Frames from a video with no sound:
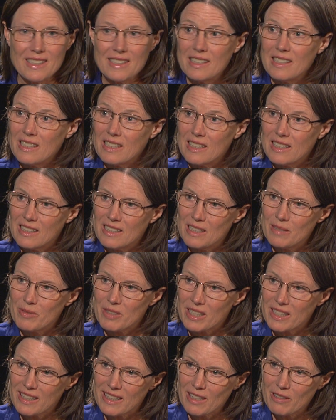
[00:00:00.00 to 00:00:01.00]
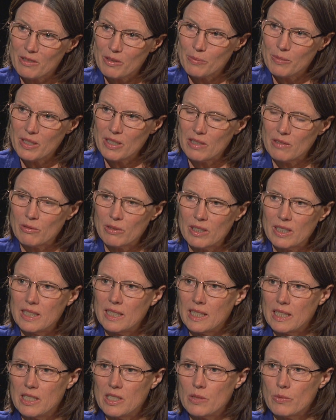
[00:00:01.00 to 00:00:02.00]
it seems like that would be a really
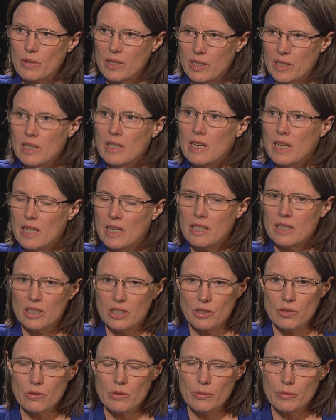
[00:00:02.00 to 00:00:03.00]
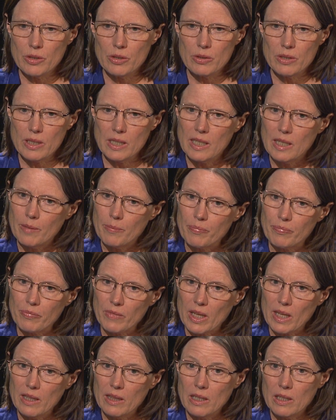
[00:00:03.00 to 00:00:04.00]
nice way to contribute. And
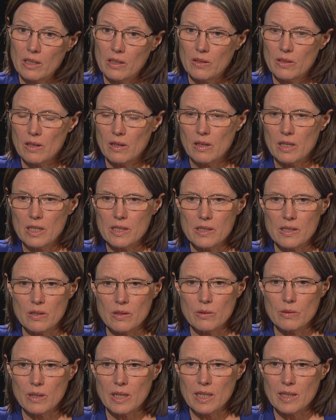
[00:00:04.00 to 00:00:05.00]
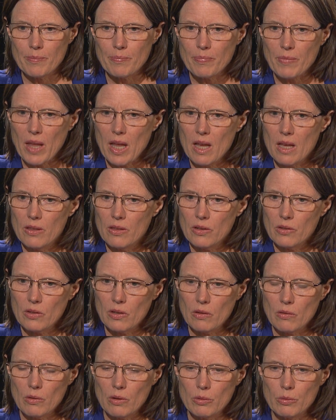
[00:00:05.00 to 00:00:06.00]
then also there's
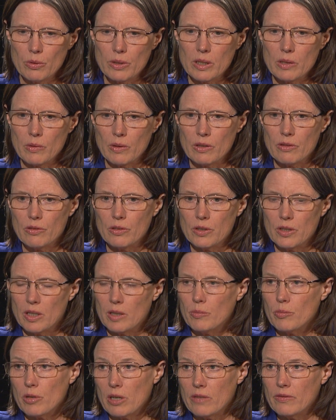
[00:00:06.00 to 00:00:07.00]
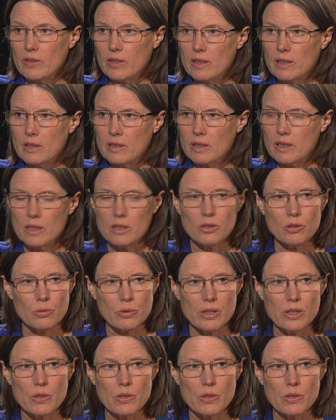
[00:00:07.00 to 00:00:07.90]
a really wonderful nonprofit called Trees,